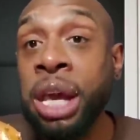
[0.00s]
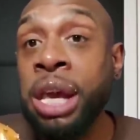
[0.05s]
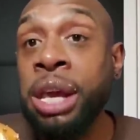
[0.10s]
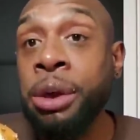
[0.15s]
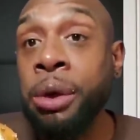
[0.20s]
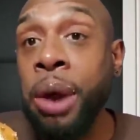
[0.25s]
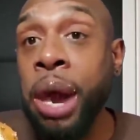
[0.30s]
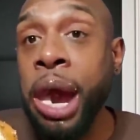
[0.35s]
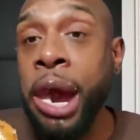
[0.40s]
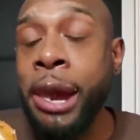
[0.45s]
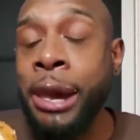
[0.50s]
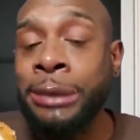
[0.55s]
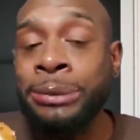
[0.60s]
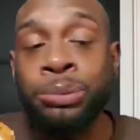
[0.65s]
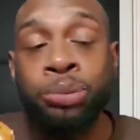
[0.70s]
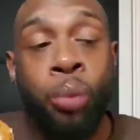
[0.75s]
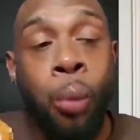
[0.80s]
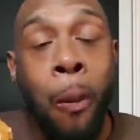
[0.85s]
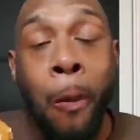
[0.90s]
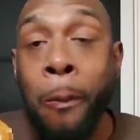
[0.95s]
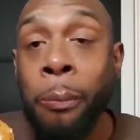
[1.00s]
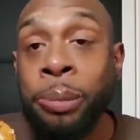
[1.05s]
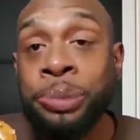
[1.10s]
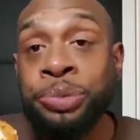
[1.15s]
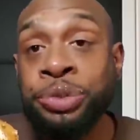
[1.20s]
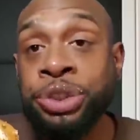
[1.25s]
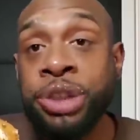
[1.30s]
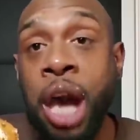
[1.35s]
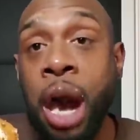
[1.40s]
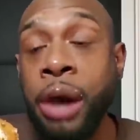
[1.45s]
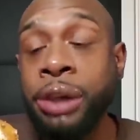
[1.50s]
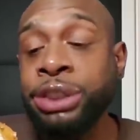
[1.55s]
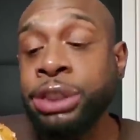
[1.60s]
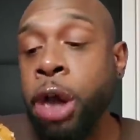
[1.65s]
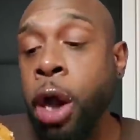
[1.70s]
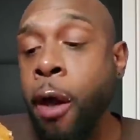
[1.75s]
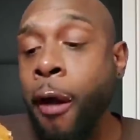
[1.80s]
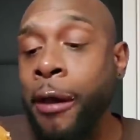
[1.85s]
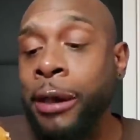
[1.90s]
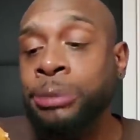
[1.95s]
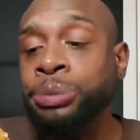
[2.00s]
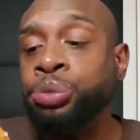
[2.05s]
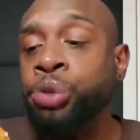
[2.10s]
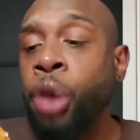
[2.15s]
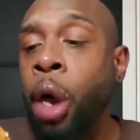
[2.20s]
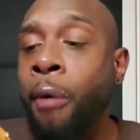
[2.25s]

King crab. Yeah, it's good.